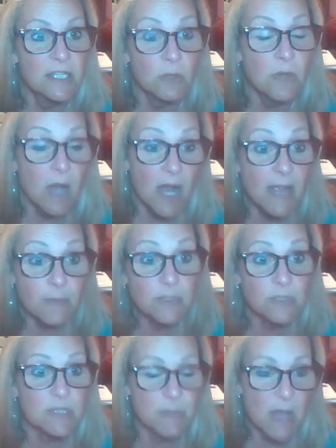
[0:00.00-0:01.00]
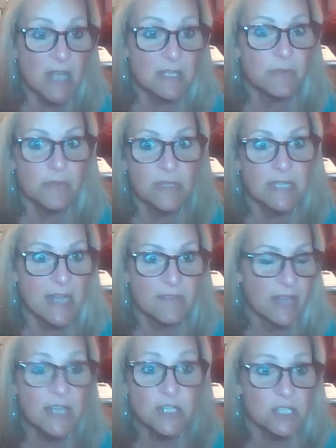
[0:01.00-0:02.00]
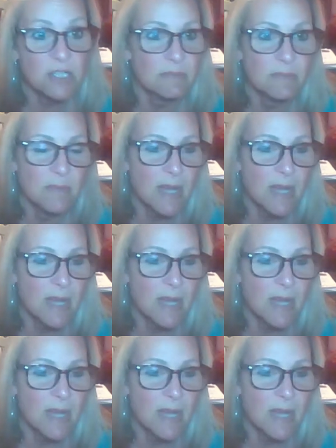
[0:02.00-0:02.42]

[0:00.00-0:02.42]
I was responsible for the navigation.